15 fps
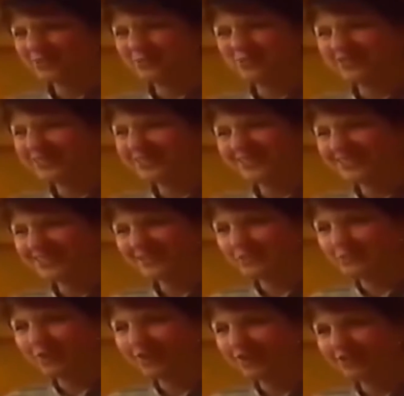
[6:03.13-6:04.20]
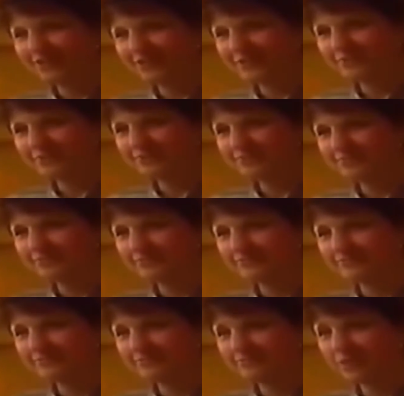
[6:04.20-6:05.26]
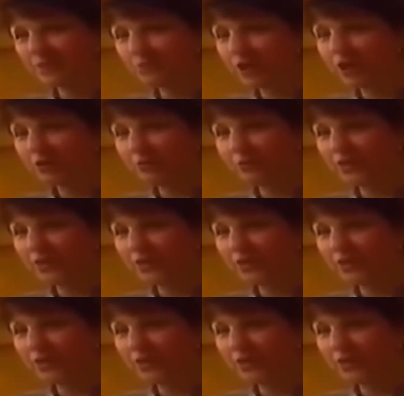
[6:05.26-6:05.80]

yet for some reason it doesn't bother them. That